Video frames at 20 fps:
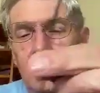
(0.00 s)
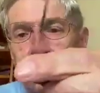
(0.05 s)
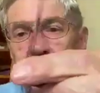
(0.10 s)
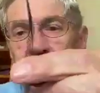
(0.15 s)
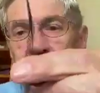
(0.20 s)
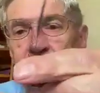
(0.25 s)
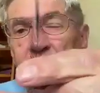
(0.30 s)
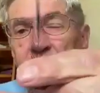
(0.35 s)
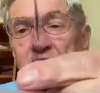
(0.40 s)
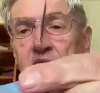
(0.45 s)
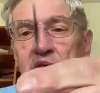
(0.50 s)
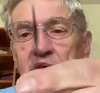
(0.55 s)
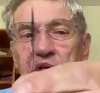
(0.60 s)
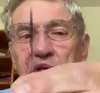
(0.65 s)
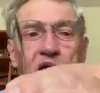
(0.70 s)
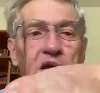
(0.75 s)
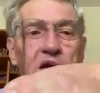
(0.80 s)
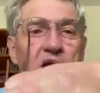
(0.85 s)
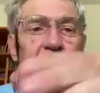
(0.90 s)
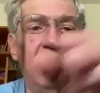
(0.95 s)
This is
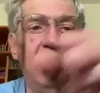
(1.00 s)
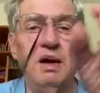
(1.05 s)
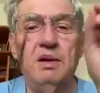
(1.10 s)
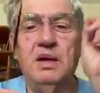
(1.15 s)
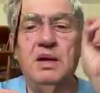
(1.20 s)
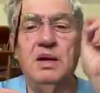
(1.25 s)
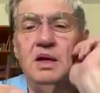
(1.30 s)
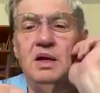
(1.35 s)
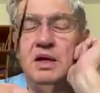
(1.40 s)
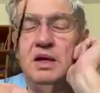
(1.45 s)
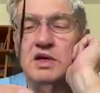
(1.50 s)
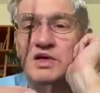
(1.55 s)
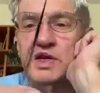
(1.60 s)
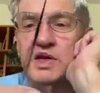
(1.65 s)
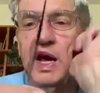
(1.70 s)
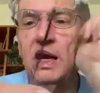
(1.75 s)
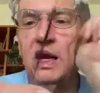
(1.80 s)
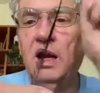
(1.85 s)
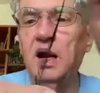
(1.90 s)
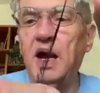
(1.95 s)
a
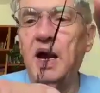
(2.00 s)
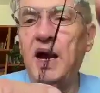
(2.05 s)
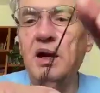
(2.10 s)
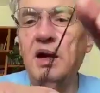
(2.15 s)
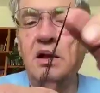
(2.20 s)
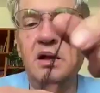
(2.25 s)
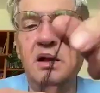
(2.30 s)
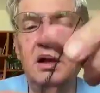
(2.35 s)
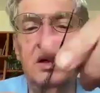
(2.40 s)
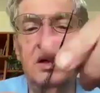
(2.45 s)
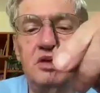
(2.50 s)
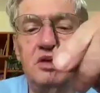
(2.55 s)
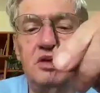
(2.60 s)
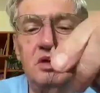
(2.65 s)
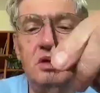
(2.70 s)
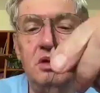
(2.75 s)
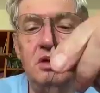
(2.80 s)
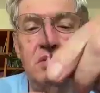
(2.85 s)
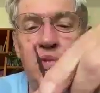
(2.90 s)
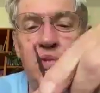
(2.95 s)
saddle hackle. Its
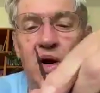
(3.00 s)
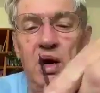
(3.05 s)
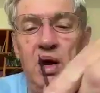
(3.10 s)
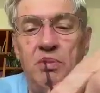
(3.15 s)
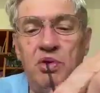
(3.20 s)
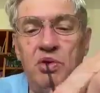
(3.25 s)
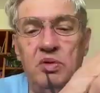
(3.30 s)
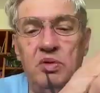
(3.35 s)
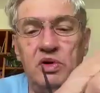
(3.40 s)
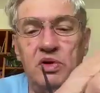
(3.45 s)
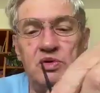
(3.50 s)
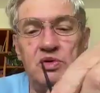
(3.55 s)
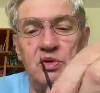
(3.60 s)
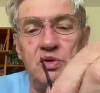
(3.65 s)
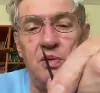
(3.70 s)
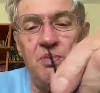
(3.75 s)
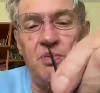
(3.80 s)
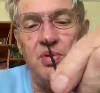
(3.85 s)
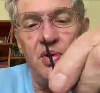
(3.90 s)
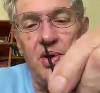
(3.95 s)
barbules
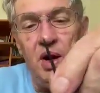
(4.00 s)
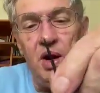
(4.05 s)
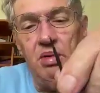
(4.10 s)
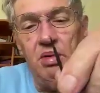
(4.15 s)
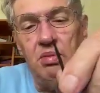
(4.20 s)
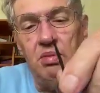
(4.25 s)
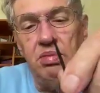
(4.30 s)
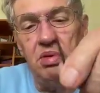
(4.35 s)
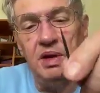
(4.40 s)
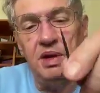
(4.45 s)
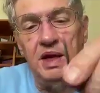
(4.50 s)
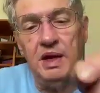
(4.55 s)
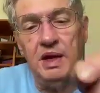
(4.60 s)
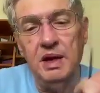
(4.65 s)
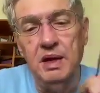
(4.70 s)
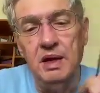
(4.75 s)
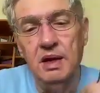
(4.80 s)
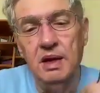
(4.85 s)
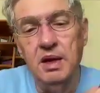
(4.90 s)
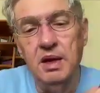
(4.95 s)
were
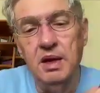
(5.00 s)
probably